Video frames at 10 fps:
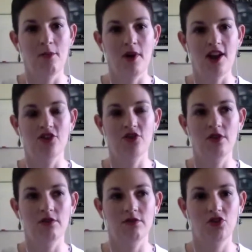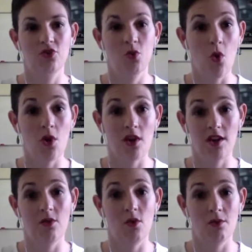But I do
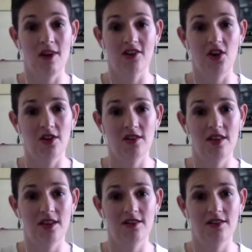walk my dogs.